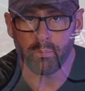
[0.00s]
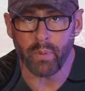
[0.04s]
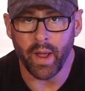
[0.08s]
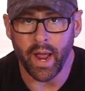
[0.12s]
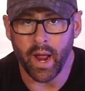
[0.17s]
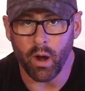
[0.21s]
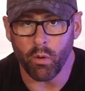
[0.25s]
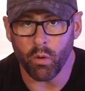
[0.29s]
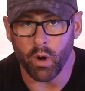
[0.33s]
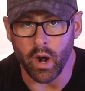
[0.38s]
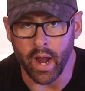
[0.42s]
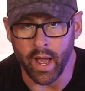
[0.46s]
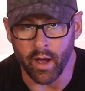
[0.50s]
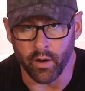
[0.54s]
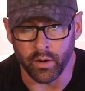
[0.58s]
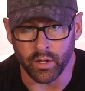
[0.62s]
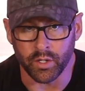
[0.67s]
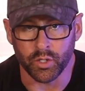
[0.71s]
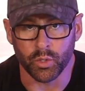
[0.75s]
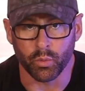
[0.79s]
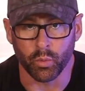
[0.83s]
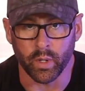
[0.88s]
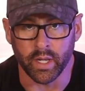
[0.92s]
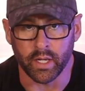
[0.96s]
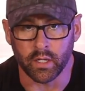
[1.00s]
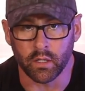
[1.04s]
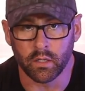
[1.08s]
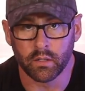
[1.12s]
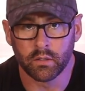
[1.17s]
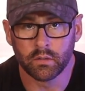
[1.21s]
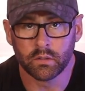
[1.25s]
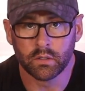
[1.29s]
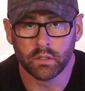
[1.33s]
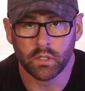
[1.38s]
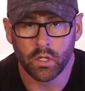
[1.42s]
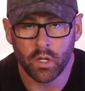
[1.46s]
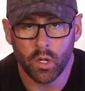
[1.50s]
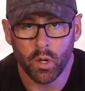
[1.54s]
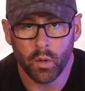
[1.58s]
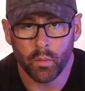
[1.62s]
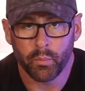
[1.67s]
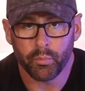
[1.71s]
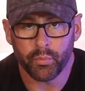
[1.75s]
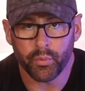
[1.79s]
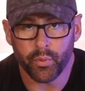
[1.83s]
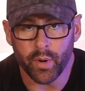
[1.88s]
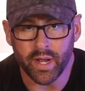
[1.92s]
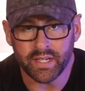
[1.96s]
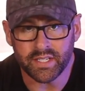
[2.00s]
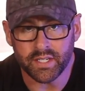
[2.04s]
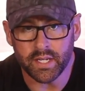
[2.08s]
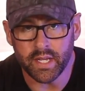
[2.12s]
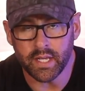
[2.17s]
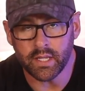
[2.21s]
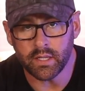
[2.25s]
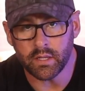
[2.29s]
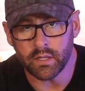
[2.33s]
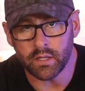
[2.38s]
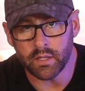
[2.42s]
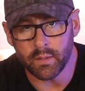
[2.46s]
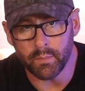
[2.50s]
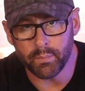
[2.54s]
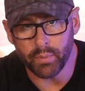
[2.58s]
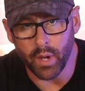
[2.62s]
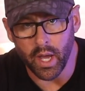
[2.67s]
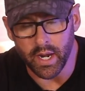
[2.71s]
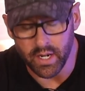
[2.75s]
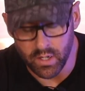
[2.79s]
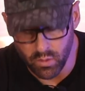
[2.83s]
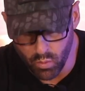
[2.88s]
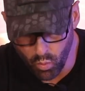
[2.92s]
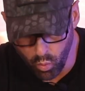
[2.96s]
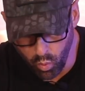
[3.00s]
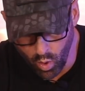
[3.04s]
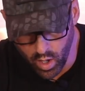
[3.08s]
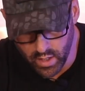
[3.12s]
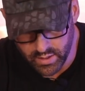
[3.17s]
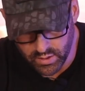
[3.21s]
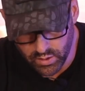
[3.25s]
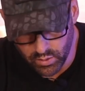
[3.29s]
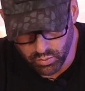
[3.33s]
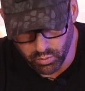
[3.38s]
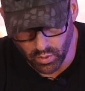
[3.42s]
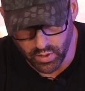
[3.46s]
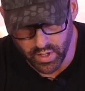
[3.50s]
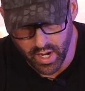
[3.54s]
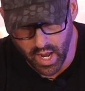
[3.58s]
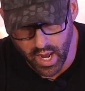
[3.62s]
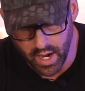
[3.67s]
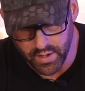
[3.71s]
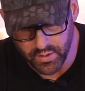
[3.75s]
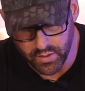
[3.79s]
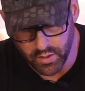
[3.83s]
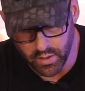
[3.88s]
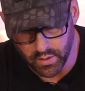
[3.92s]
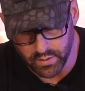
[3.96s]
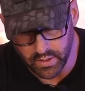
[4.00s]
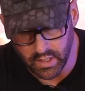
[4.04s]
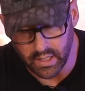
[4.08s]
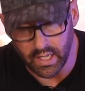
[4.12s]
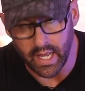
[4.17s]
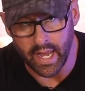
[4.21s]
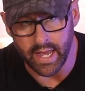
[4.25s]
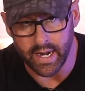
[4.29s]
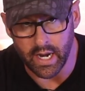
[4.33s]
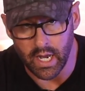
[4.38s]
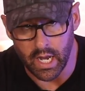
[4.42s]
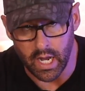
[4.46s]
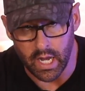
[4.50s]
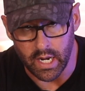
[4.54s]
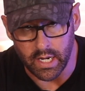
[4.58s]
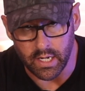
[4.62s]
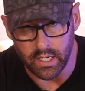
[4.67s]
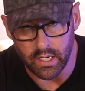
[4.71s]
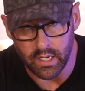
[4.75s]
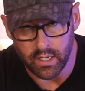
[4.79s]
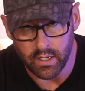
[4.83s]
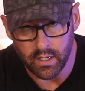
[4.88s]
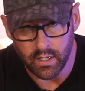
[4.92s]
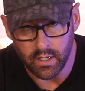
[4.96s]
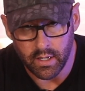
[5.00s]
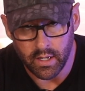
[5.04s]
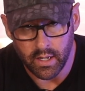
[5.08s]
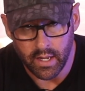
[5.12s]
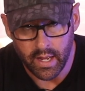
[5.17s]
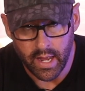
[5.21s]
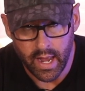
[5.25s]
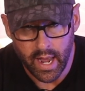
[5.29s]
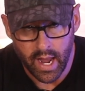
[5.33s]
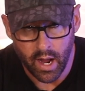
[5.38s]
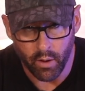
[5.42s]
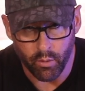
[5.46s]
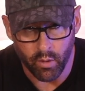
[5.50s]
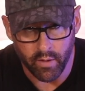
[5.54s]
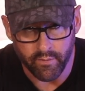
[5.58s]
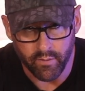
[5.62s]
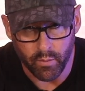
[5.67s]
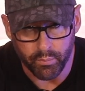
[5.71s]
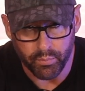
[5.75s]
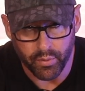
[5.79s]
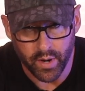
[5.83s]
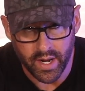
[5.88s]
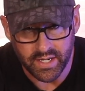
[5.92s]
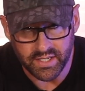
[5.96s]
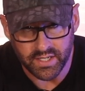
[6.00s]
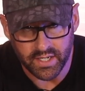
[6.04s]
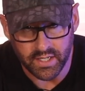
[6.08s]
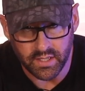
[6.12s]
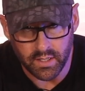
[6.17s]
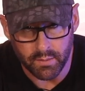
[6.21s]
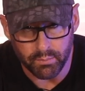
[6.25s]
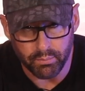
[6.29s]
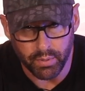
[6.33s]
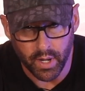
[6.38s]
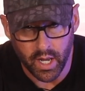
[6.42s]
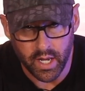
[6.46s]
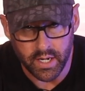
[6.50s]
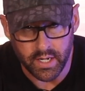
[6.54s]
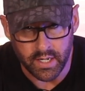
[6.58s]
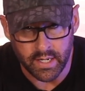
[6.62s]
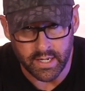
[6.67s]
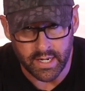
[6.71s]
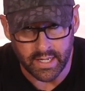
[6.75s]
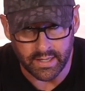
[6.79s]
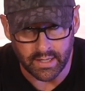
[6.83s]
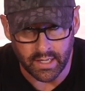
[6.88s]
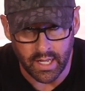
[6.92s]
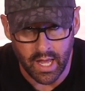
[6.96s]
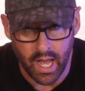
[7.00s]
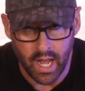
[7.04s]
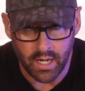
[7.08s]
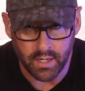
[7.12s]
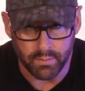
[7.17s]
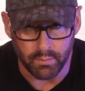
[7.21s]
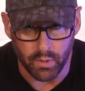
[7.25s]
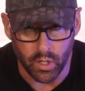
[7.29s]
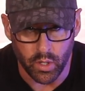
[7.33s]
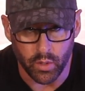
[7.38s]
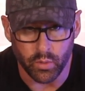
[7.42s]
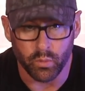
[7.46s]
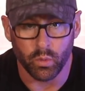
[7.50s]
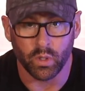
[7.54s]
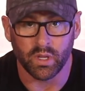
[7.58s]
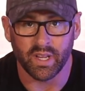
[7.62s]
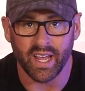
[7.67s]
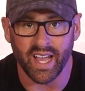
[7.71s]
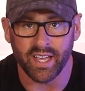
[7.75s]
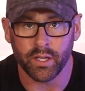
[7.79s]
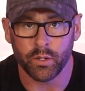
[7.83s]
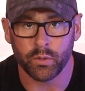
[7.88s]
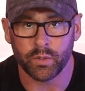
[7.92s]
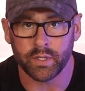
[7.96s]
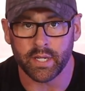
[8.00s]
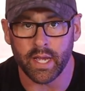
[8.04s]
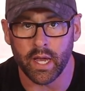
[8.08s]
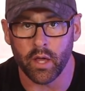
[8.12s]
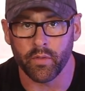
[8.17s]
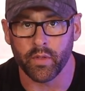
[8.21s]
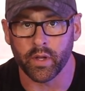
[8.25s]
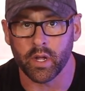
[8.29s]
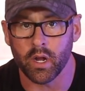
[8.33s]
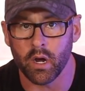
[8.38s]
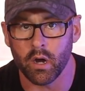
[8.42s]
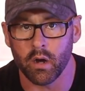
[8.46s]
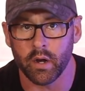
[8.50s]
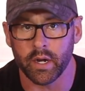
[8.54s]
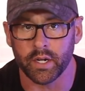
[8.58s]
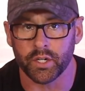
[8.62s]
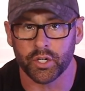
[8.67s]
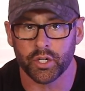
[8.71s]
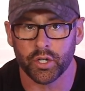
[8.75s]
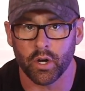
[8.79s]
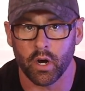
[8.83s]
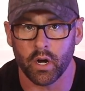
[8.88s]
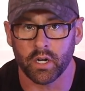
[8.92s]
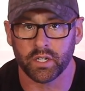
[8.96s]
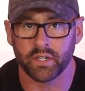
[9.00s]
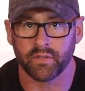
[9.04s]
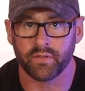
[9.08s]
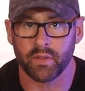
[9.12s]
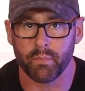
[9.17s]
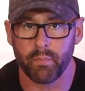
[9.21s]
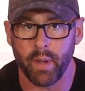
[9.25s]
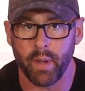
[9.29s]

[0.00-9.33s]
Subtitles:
power outage wheel. Pressing the button once will not turn the light on. However, pressing the button in lock mode will let you tell the current charge of the